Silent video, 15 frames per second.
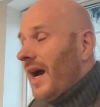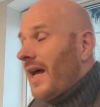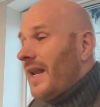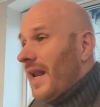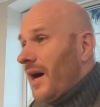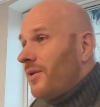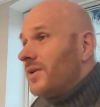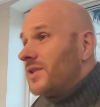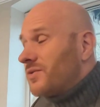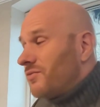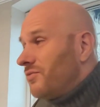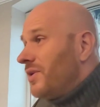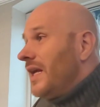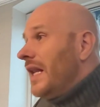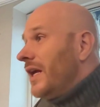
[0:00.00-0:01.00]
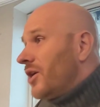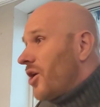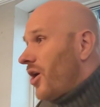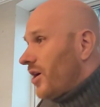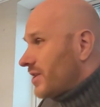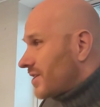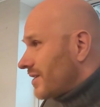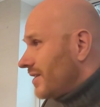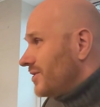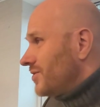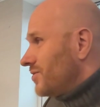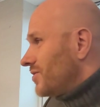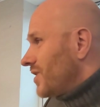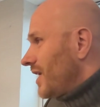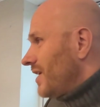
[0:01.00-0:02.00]
And now it's really costly
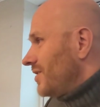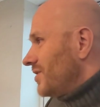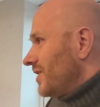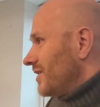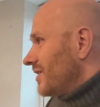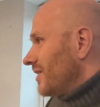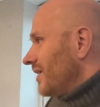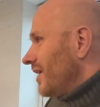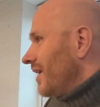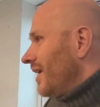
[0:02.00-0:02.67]
to change it.